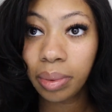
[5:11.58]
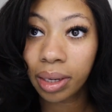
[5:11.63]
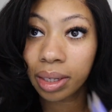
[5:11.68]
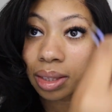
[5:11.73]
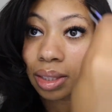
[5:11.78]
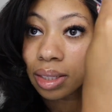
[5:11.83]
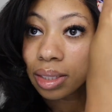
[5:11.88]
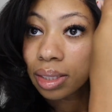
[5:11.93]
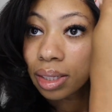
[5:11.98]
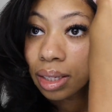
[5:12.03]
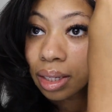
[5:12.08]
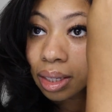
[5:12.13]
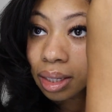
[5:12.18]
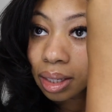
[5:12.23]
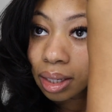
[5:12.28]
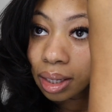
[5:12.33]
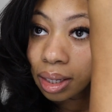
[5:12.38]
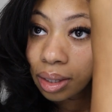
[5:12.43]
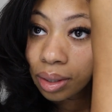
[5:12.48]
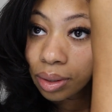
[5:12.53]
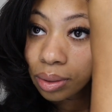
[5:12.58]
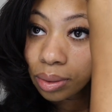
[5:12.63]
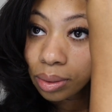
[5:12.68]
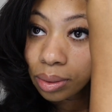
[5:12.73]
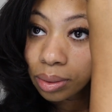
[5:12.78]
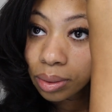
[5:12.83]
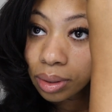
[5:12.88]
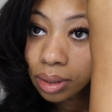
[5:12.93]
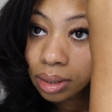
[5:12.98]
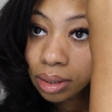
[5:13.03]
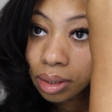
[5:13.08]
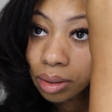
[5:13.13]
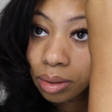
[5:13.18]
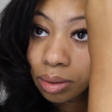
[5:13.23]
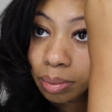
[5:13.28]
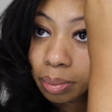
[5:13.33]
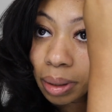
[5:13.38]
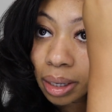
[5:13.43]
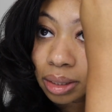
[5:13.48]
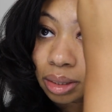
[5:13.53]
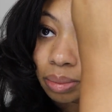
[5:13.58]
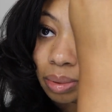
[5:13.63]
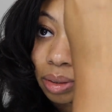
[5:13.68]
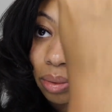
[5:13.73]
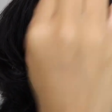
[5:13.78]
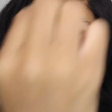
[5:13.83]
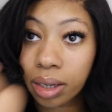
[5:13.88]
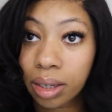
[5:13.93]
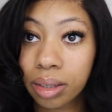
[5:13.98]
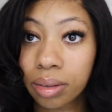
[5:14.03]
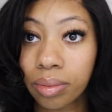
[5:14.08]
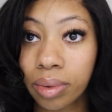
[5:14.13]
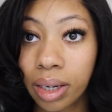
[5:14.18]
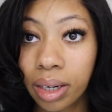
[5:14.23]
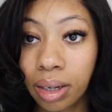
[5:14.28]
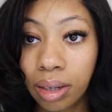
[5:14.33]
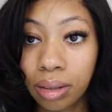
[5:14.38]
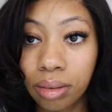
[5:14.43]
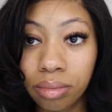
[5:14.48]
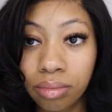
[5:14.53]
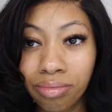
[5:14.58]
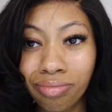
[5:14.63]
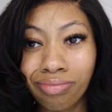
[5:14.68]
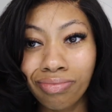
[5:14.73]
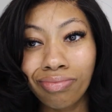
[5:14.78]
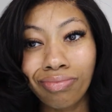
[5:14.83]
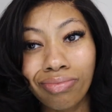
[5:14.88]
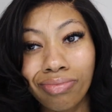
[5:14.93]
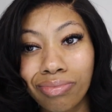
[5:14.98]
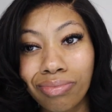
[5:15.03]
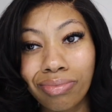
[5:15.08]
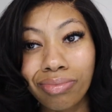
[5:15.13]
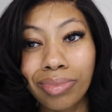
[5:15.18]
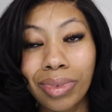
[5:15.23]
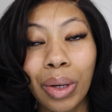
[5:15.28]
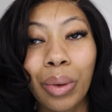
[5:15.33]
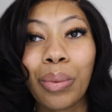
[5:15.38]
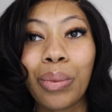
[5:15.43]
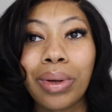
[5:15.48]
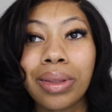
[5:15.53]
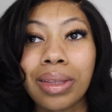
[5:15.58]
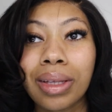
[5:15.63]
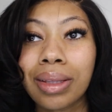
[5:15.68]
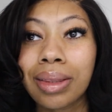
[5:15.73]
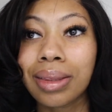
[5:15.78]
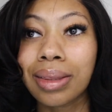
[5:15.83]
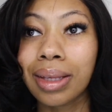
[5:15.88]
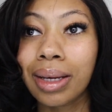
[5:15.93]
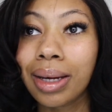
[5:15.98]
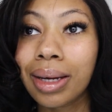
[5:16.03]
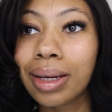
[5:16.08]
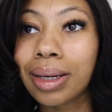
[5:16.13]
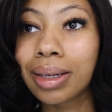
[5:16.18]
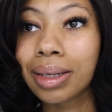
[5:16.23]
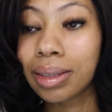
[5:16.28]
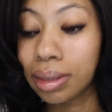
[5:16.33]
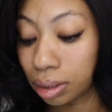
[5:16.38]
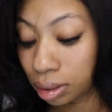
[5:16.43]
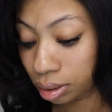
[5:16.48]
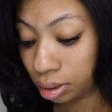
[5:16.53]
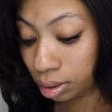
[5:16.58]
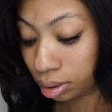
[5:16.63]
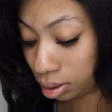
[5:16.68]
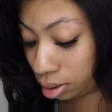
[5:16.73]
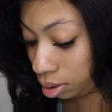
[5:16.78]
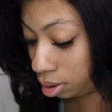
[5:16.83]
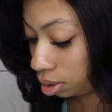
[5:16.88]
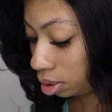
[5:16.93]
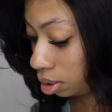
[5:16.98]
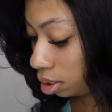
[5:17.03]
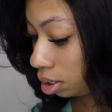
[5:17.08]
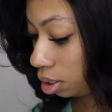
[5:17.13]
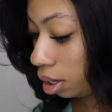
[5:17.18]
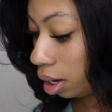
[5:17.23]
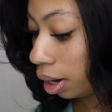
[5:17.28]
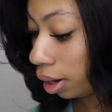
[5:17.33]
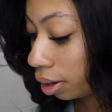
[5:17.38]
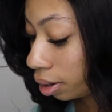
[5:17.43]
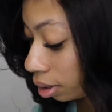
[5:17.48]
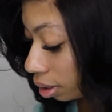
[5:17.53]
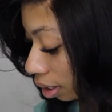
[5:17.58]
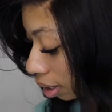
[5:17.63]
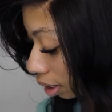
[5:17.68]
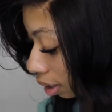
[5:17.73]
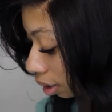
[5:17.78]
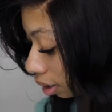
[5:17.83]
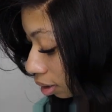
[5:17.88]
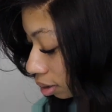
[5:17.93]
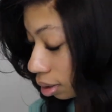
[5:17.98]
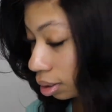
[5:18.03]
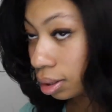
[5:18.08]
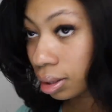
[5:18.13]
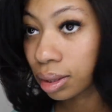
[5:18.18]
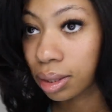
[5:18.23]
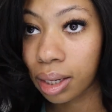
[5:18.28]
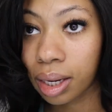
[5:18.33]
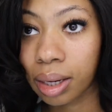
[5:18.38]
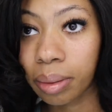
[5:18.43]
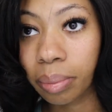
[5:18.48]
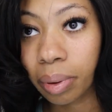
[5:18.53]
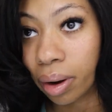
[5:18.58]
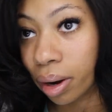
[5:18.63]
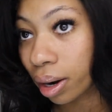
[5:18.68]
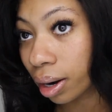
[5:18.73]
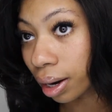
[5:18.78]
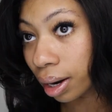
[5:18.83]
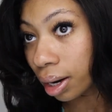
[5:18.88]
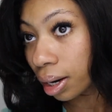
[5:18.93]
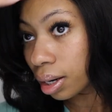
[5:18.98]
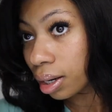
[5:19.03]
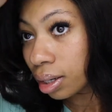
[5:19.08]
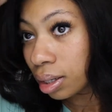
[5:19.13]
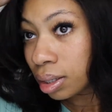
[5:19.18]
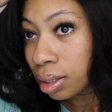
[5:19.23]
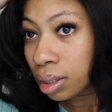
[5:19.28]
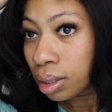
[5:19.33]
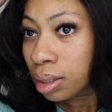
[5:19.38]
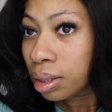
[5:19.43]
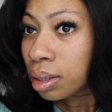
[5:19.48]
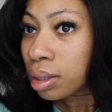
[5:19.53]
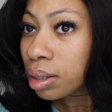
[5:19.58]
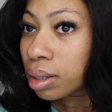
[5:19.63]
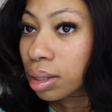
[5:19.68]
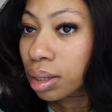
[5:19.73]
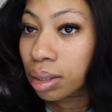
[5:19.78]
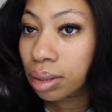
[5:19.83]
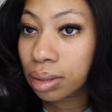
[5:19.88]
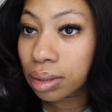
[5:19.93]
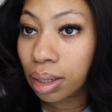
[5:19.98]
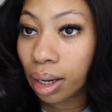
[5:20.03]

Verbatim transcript: make this look cute. Because who's about to be walking around with a thick hairline and thick part? It's